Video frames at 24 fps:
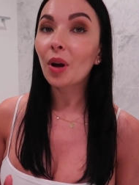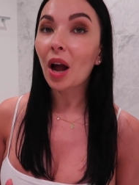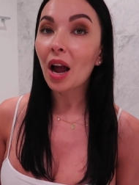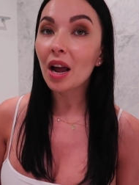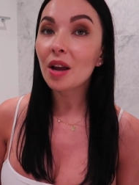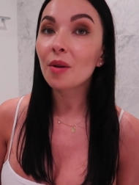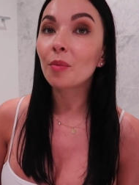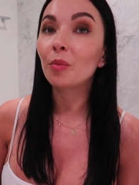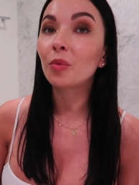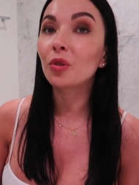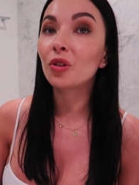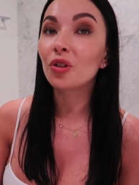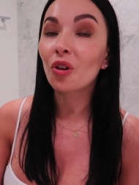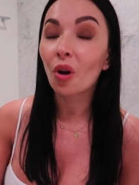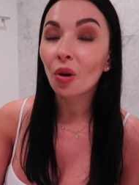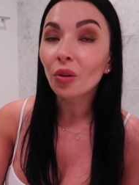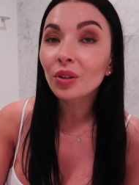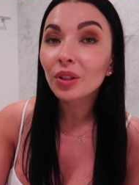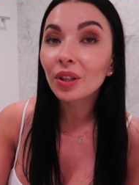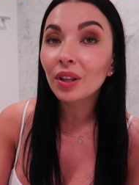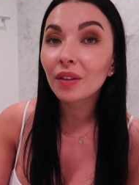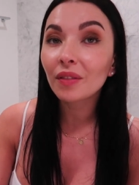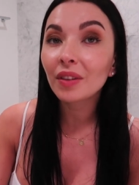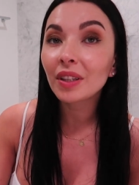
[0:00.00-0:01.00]
I'm
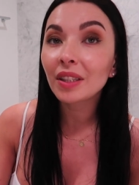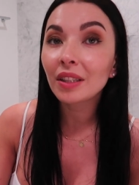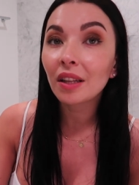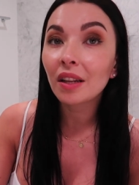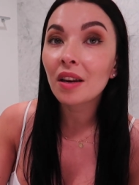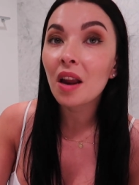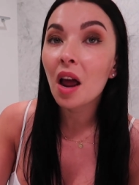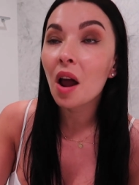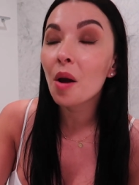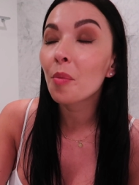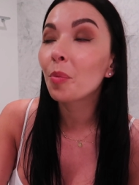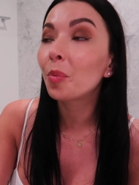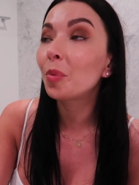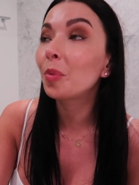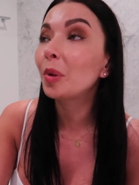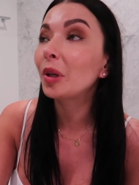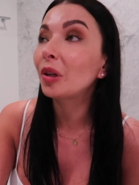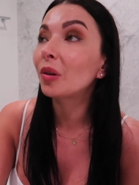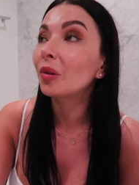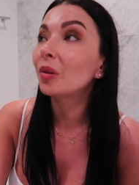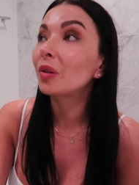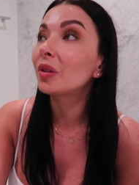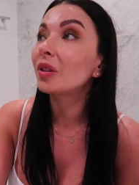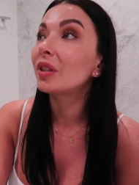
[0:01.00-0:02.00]
not giving that up
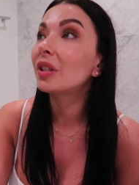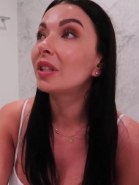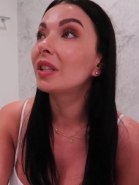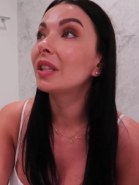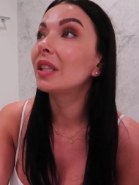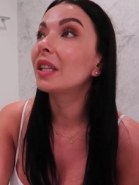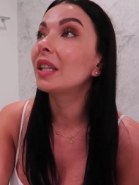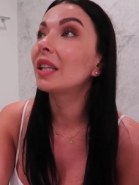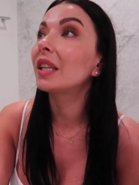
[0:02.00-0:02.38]
because